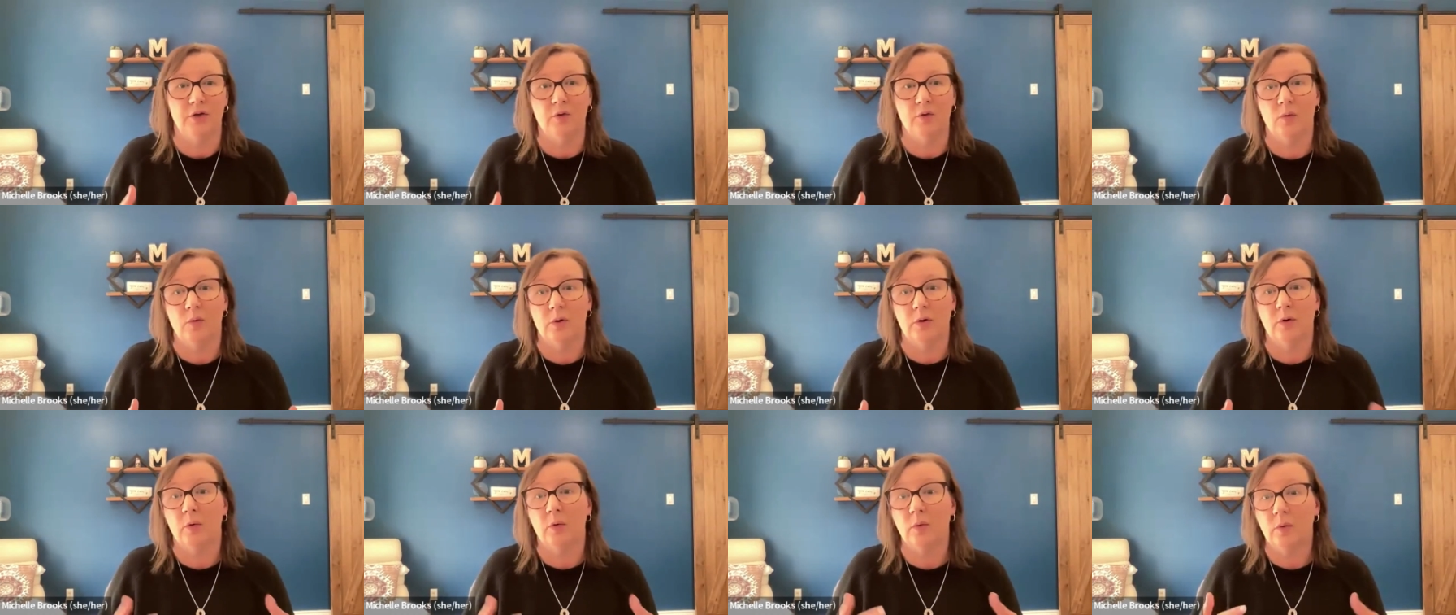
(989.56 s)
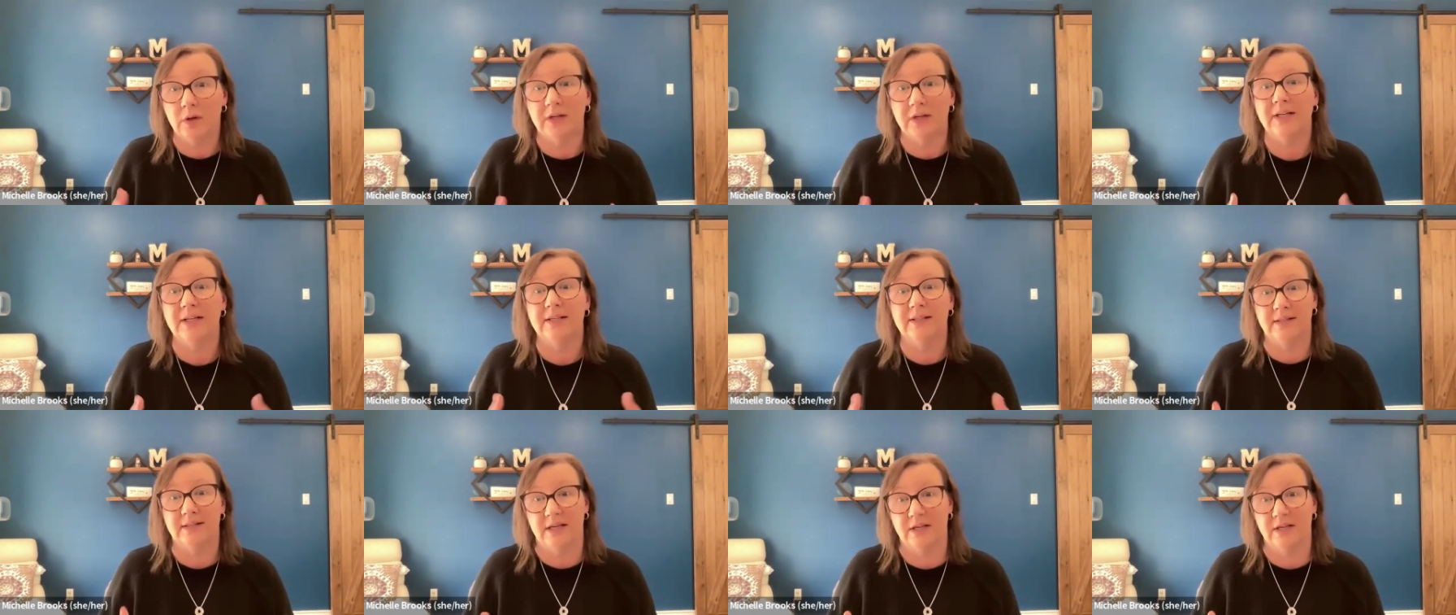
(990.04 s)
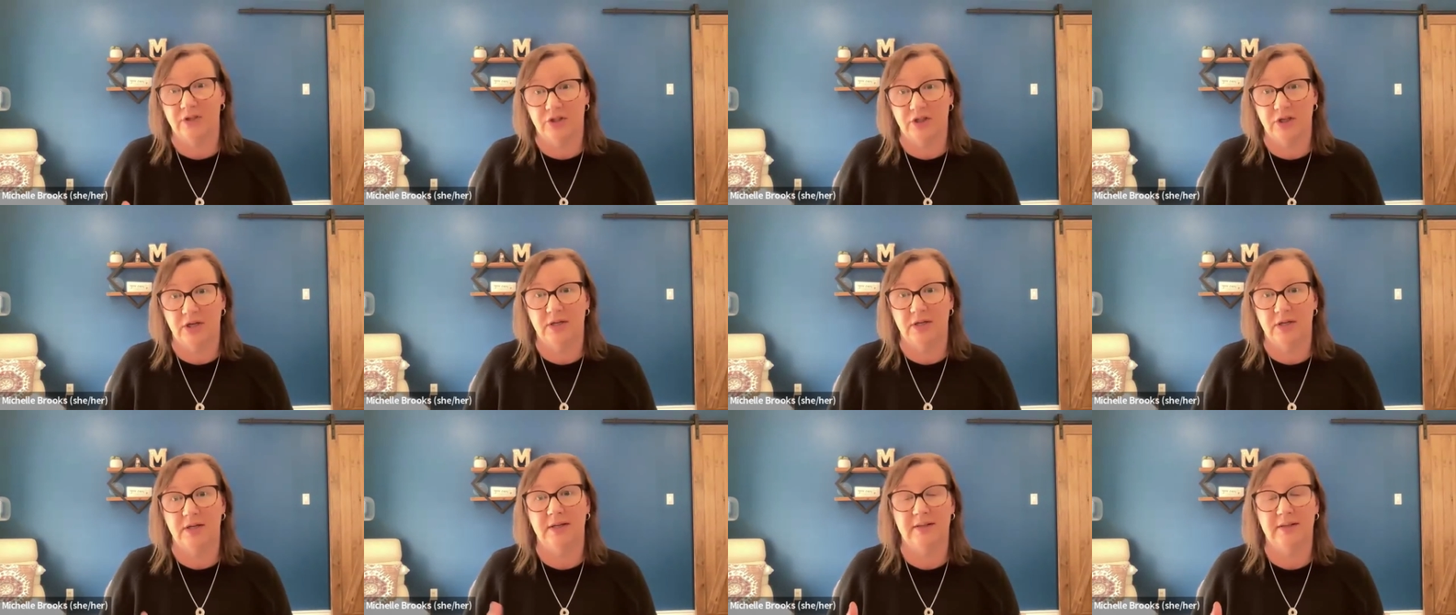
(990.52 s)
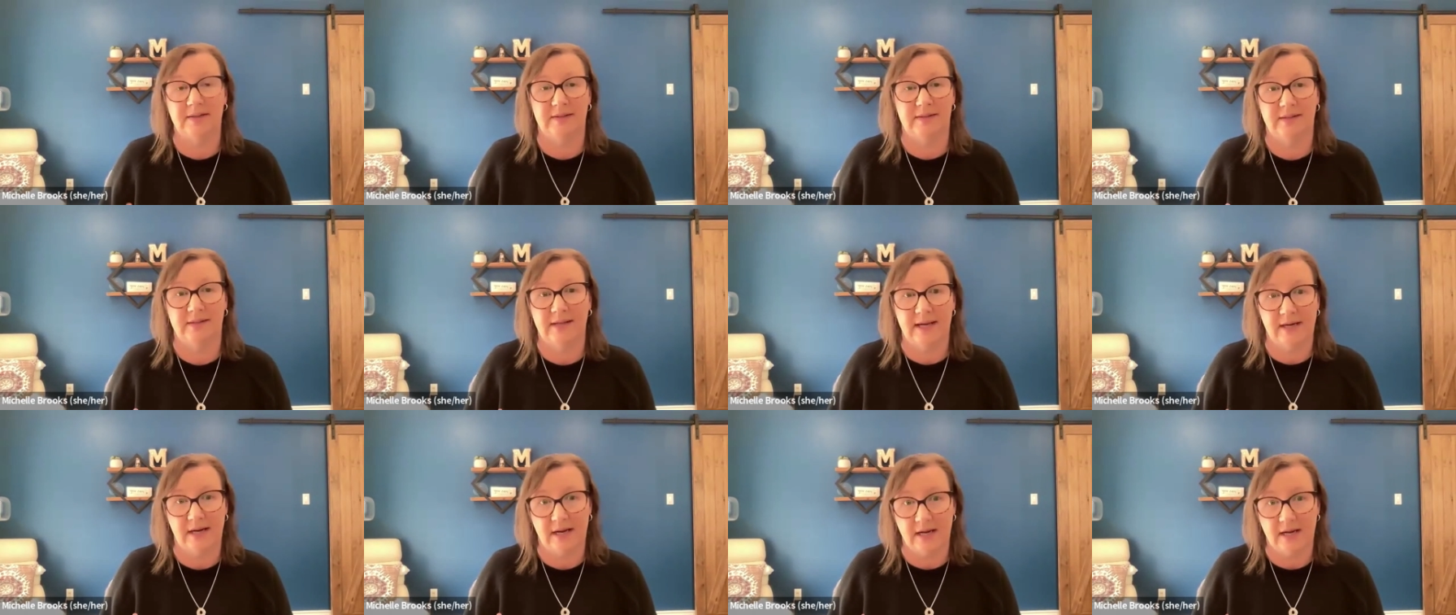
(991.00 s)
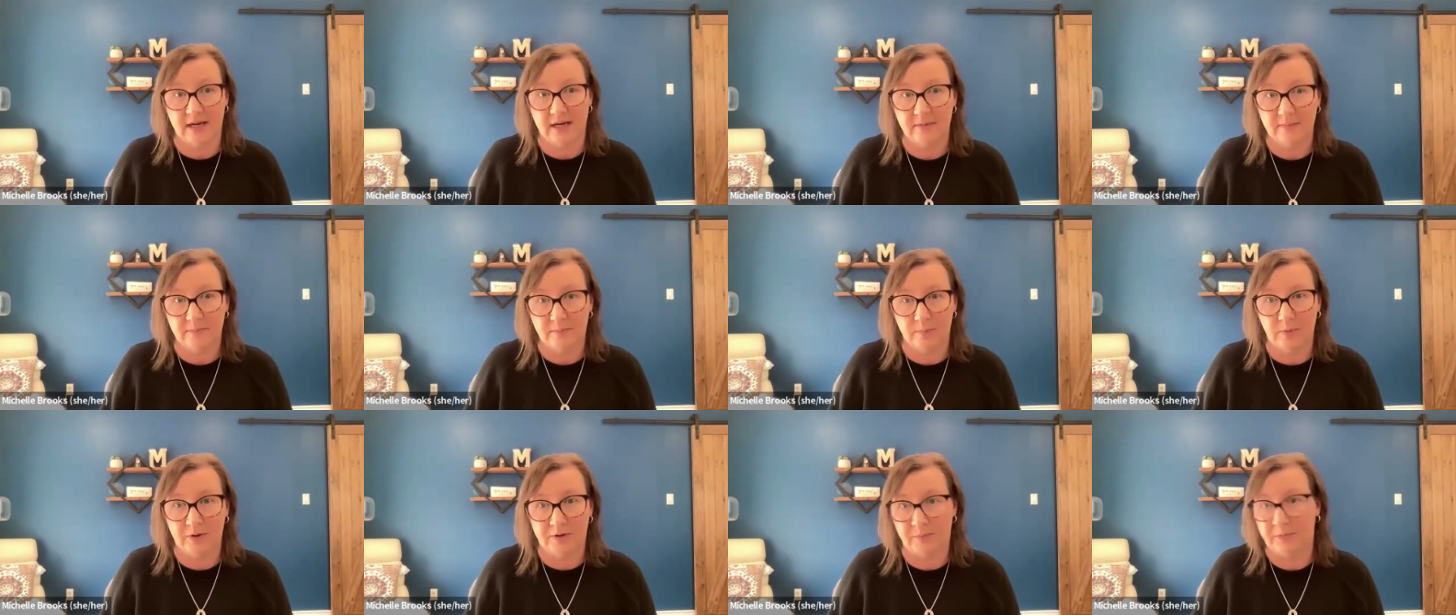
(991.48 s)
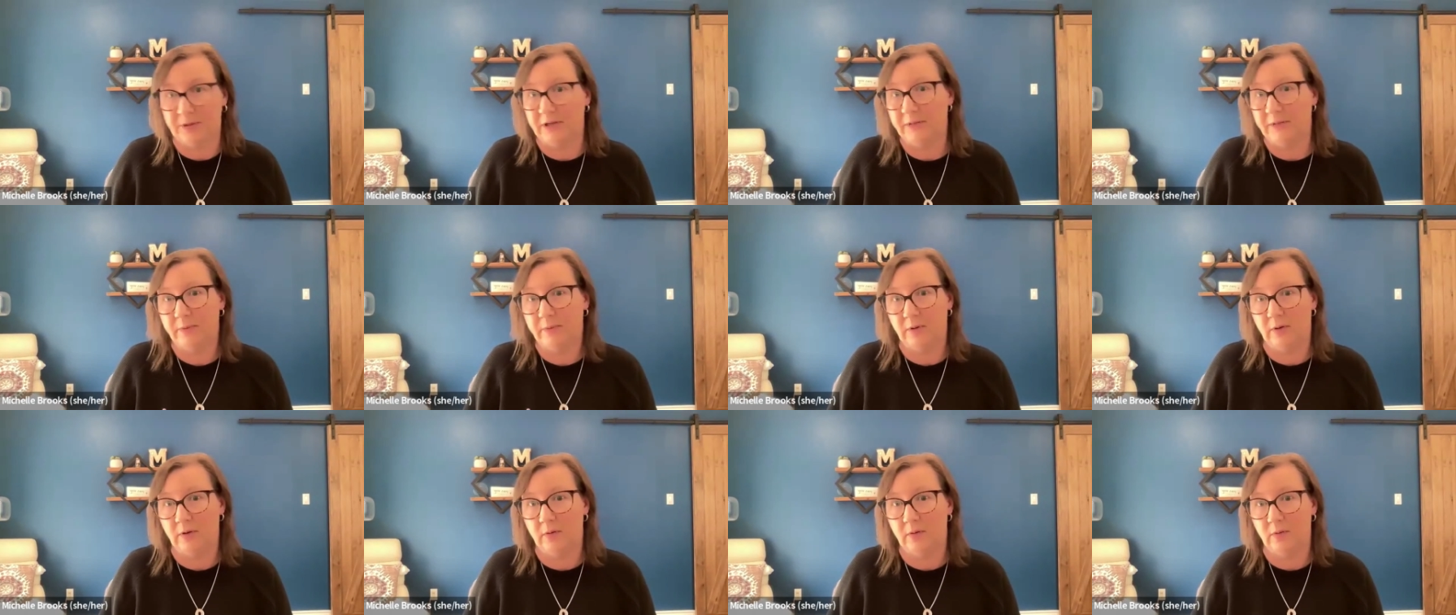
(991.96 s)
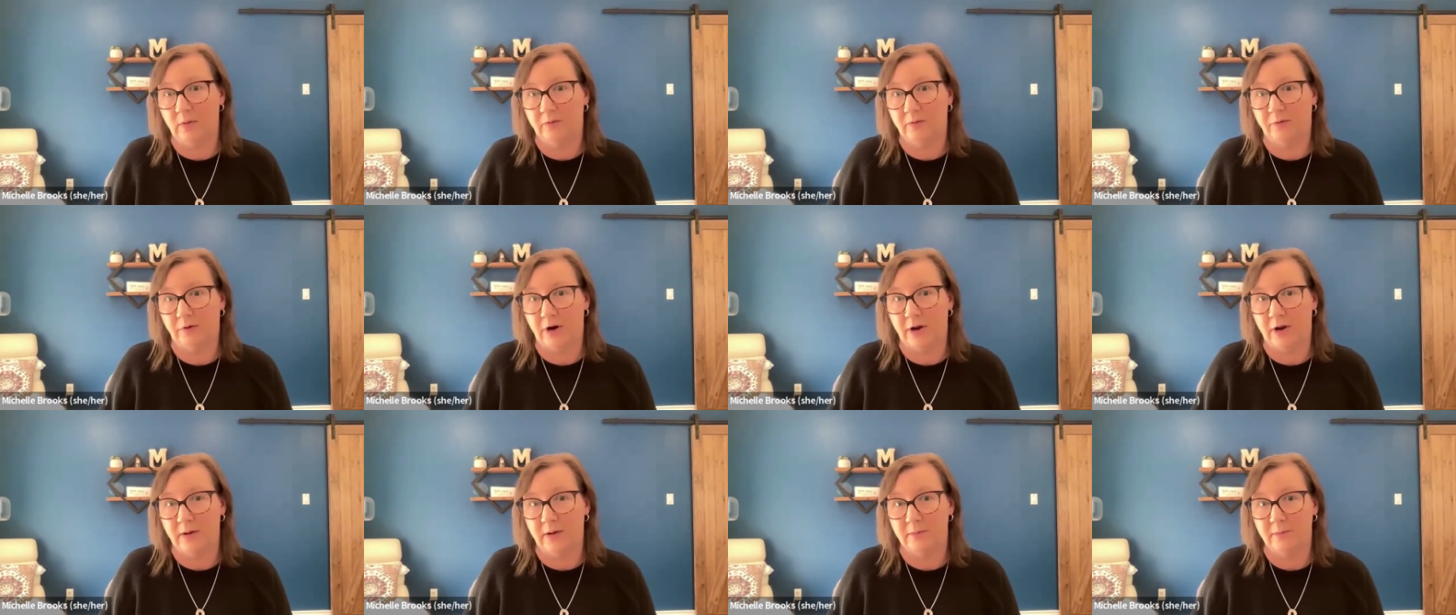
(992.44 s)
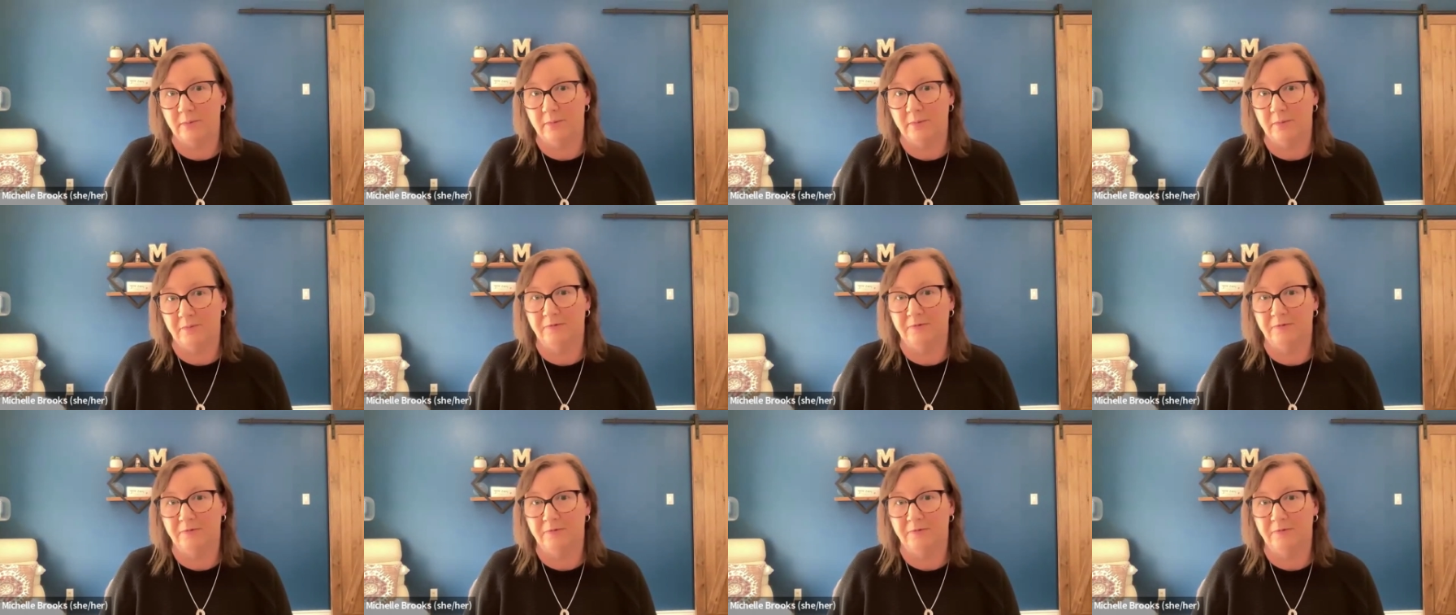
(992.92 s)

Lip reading: your organization is set up with people from